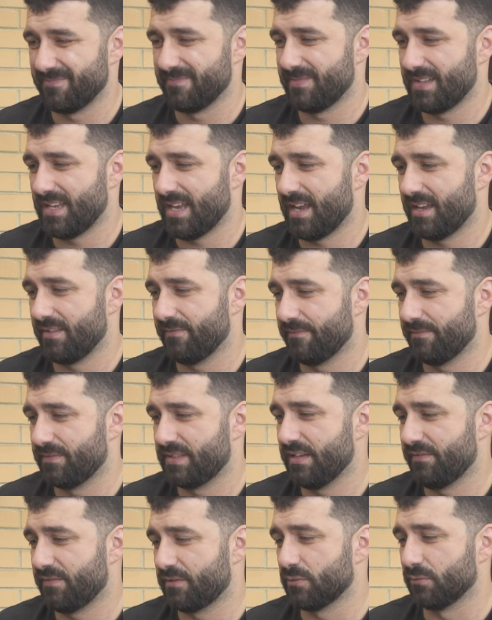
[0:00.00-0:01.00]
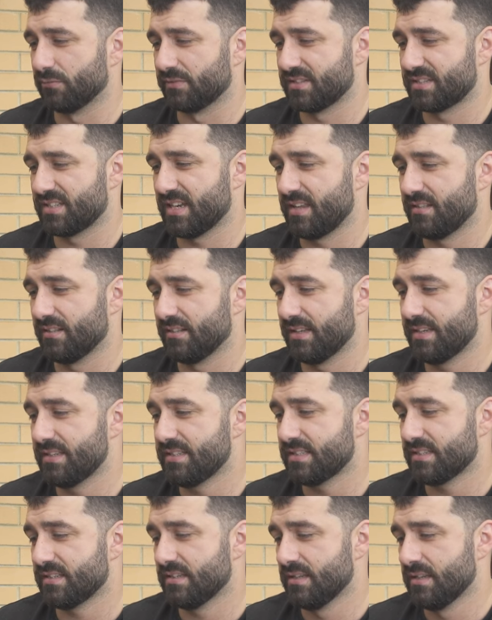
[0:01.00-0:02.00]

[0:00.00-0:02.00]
yeah, difficult to say the least.